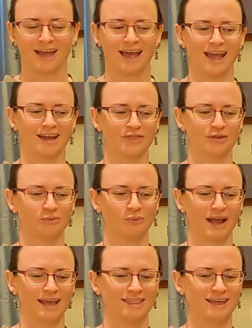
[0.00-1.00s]
And the
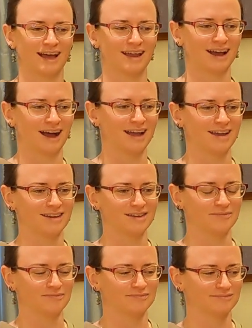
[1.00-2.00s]
way that
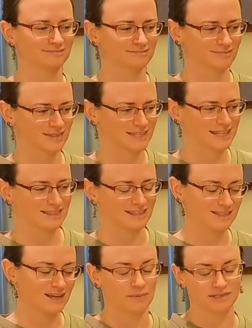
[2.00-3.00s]
I set
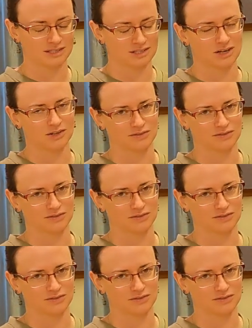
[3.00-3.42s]
this up is it starts